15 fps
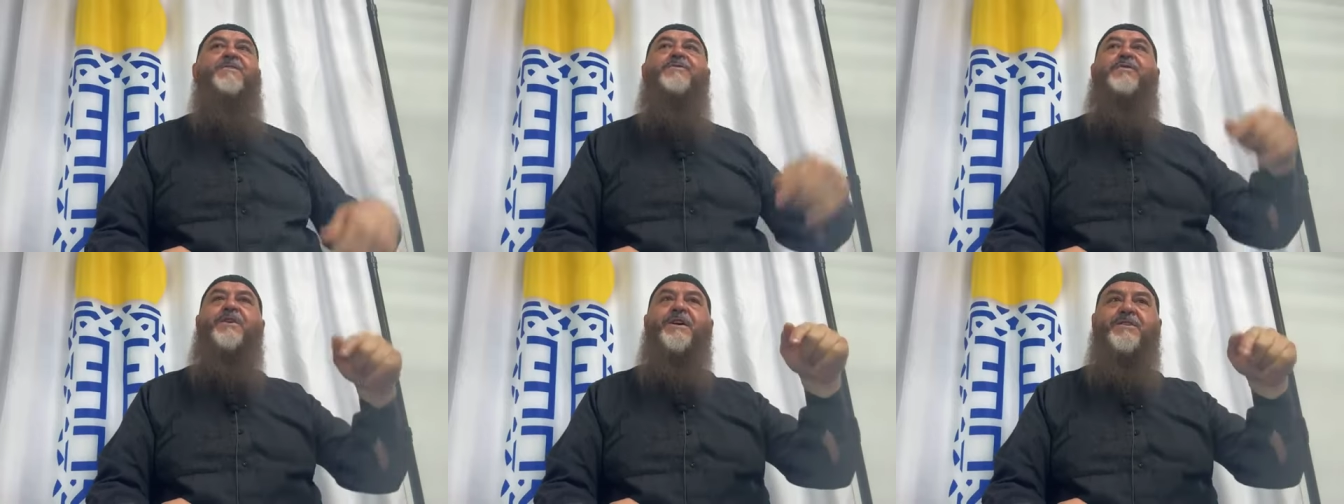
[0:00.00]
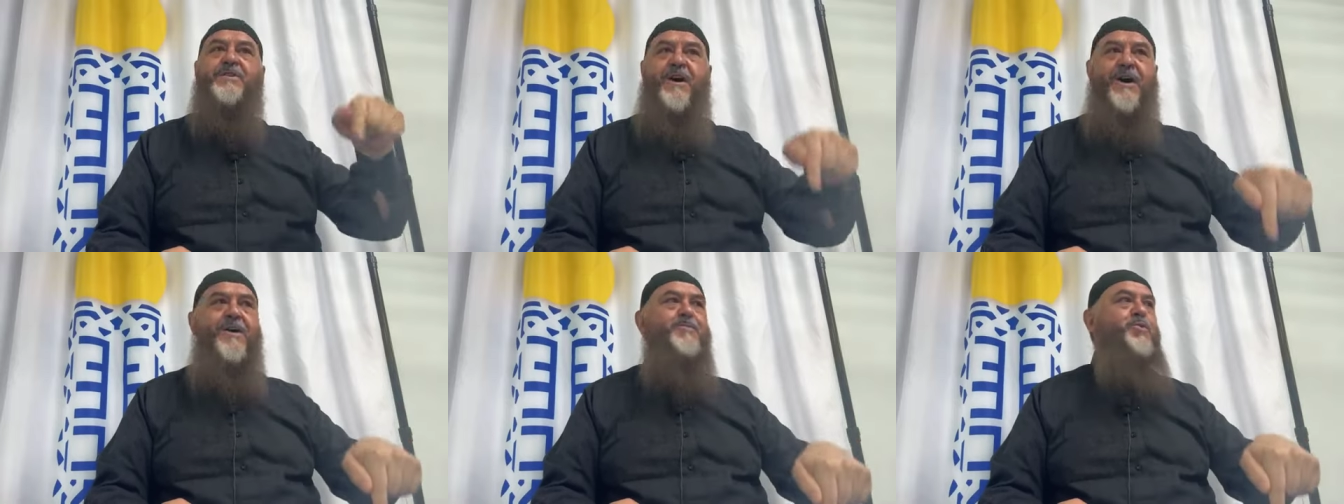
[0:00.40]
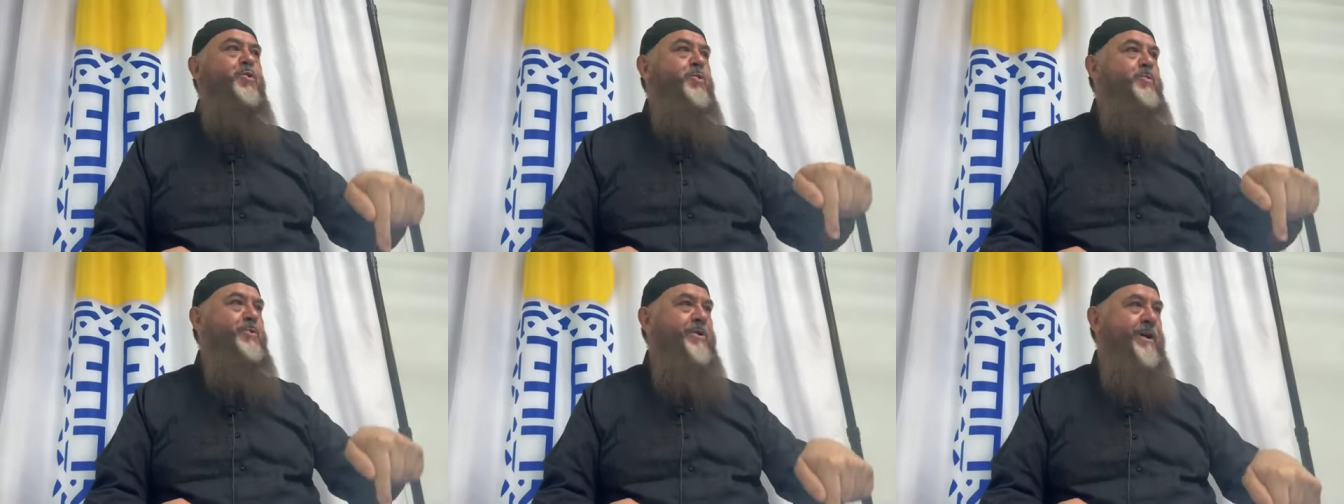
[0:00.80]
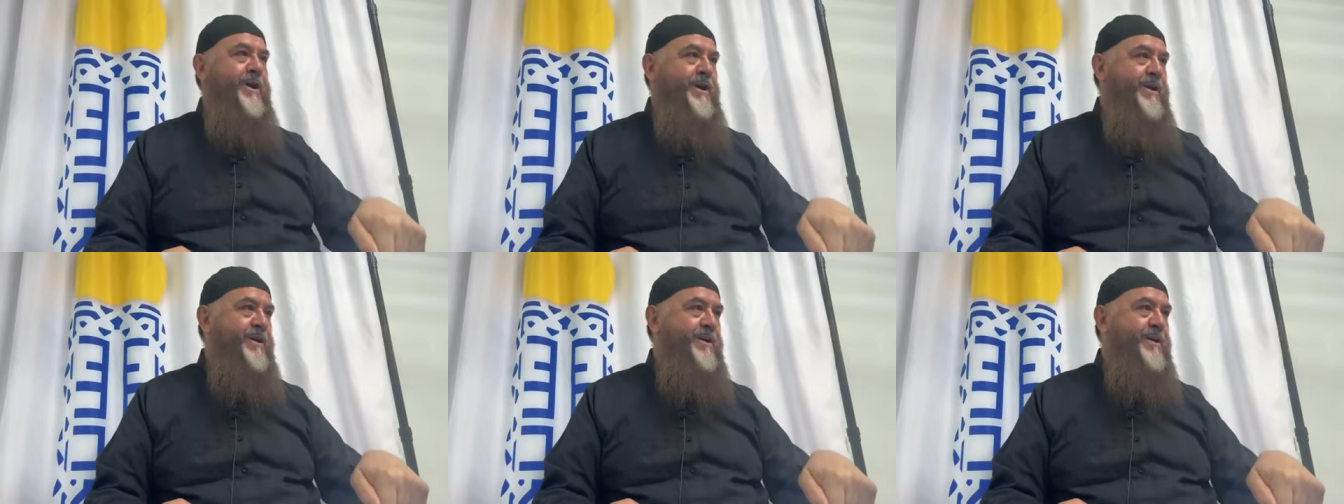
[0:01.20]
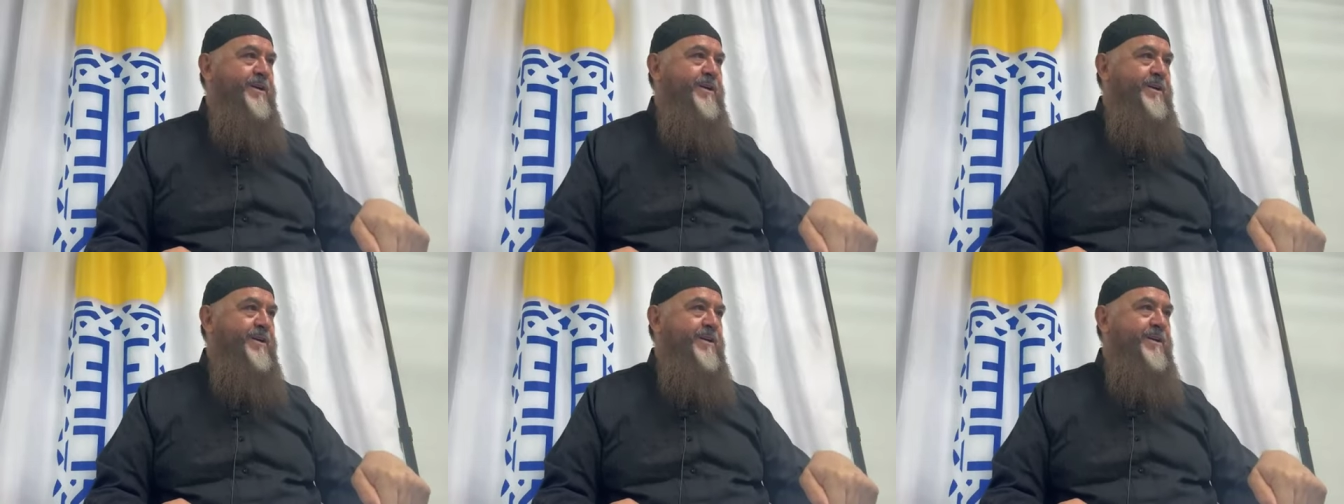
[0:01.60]
Every time you pray,
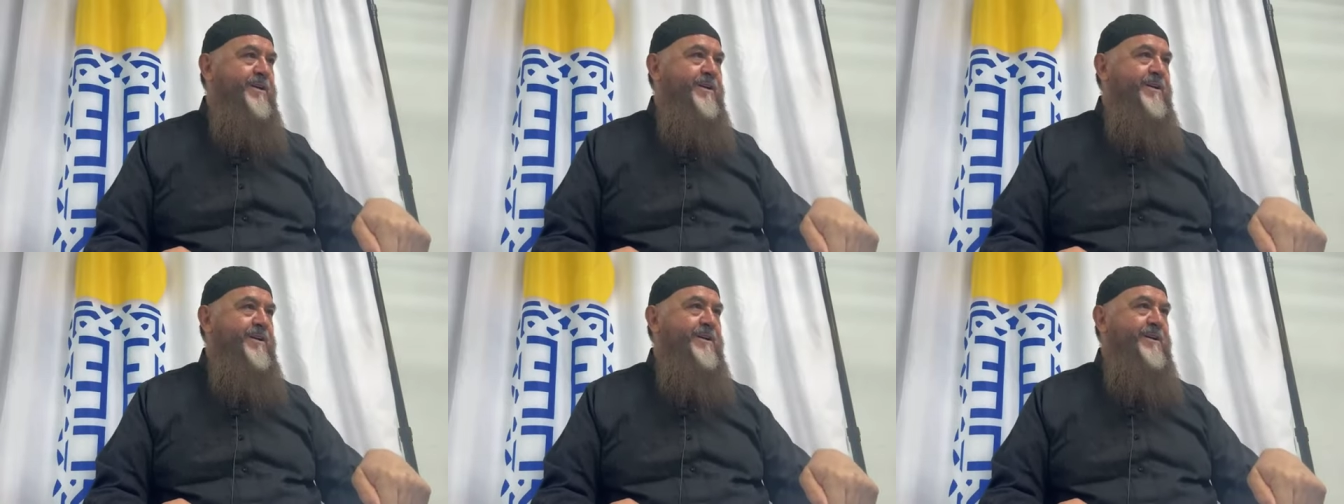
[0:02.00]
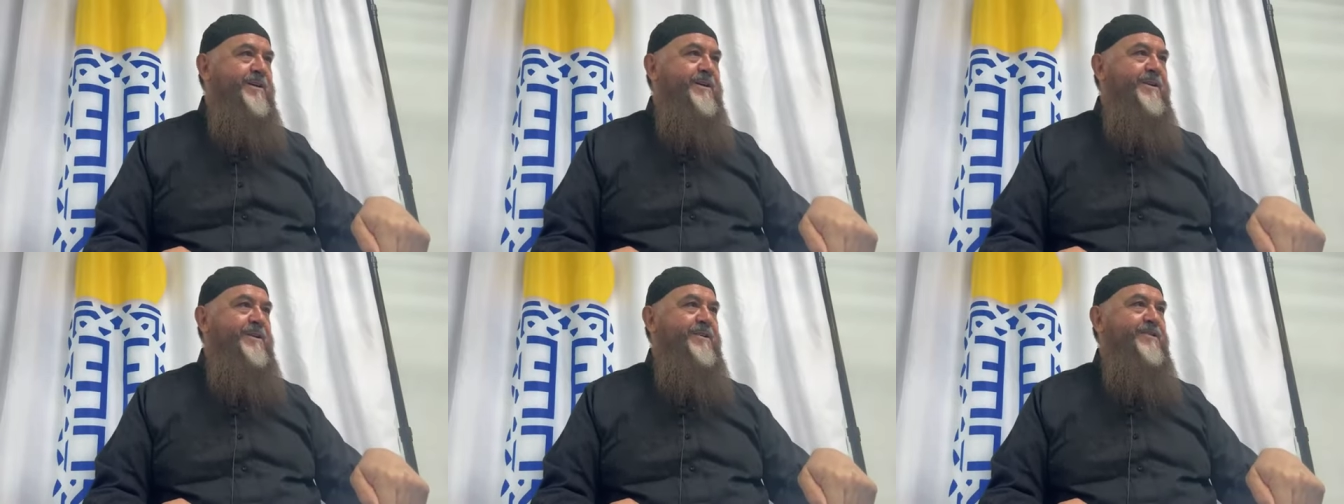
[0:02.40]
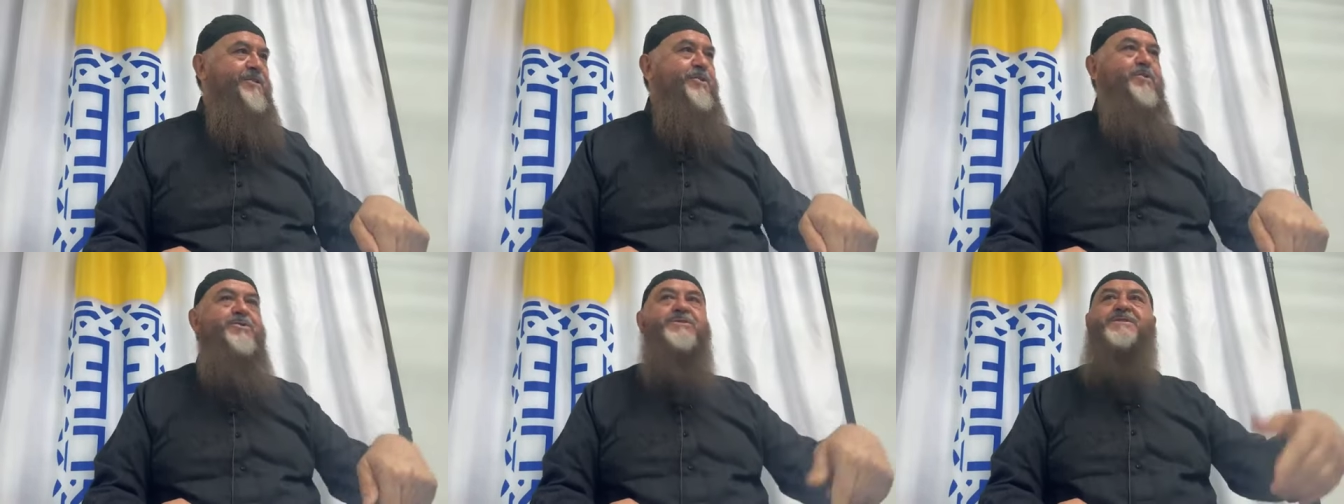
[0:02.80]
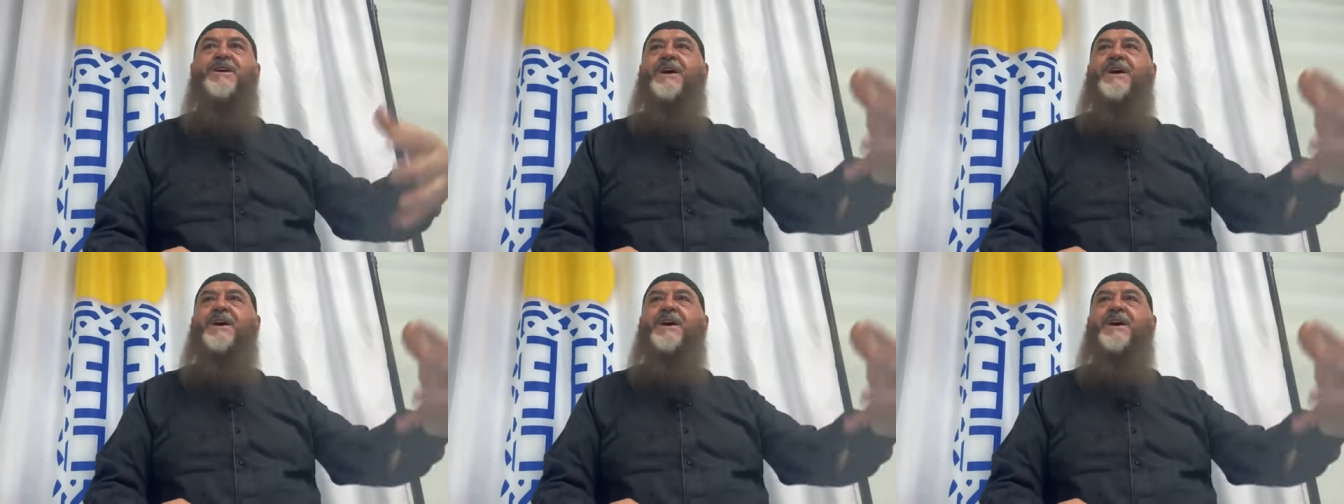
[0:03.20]
you